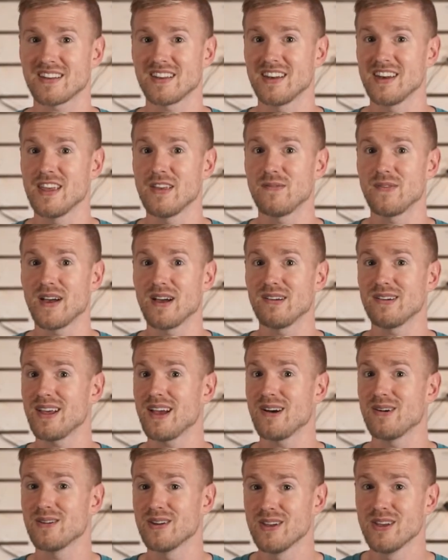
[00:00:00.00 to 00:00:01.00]
And he found
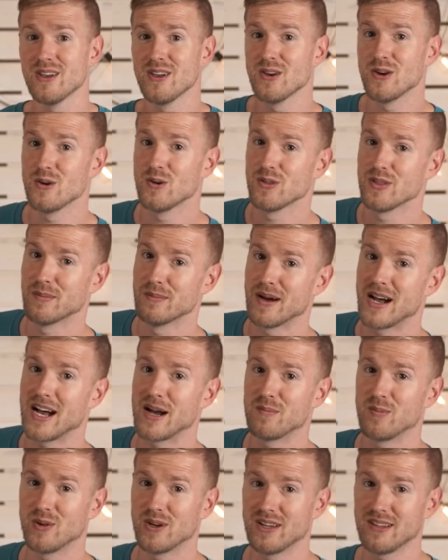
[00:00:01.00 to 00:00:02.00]
out who the
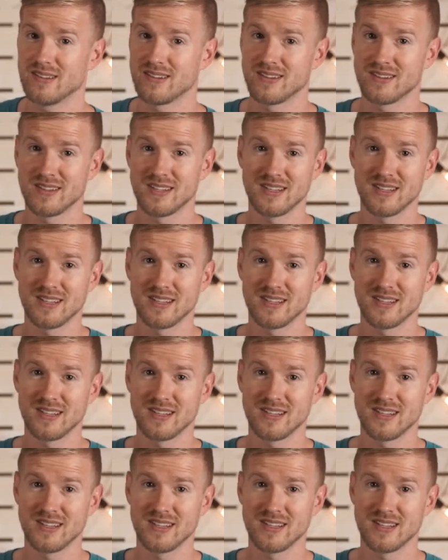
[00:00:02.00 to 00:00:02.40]
mom was